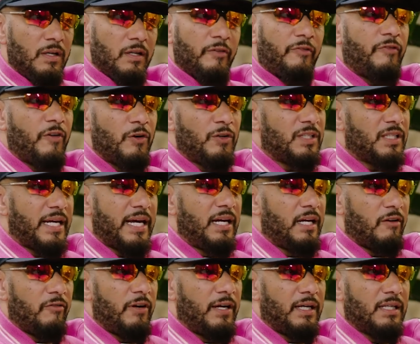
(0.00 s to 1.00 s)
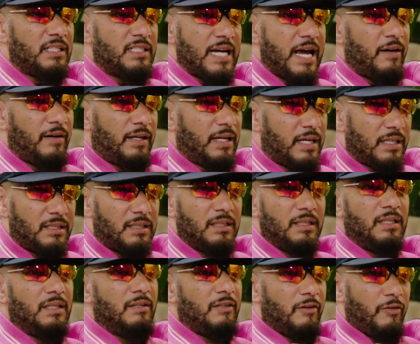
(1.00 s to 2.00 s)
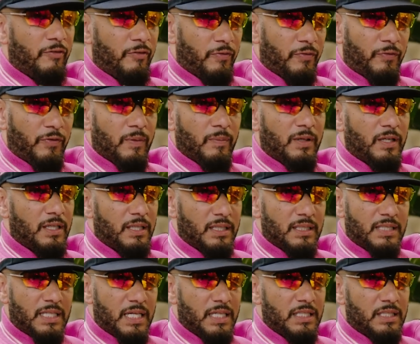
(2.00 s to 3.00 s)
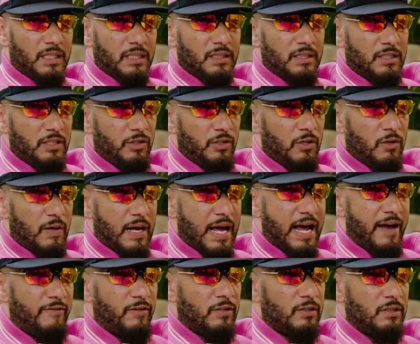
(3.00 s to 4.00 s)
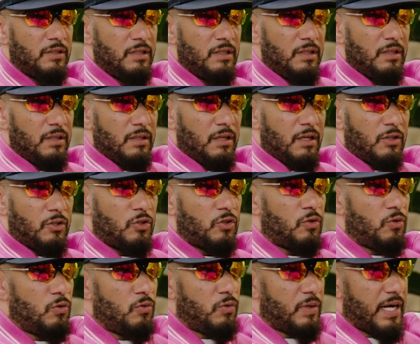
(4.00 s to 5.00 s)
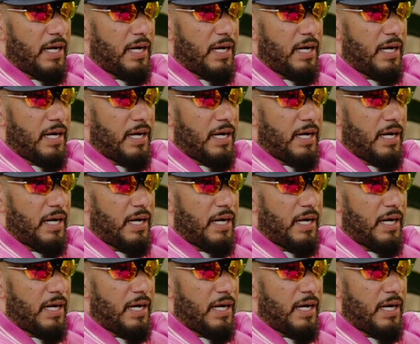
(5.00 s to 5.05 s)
first skating ring in Saudi, that's from Good Intentions. You know, I have a, a school